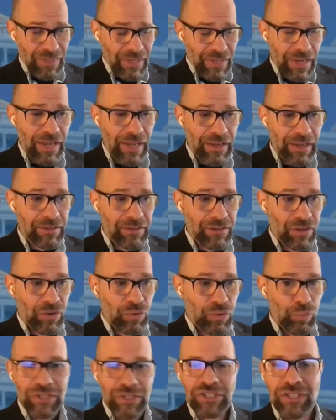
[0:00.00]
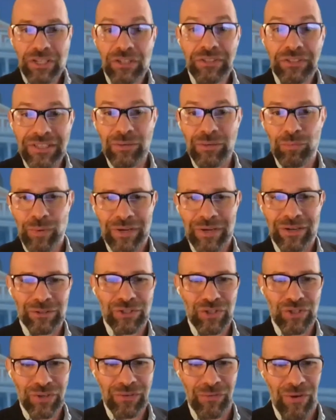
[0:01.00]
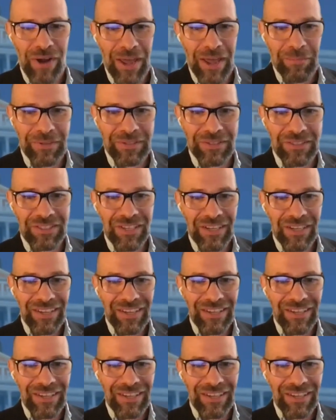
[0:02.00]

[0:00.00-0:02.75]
and we still need Windows Server admins.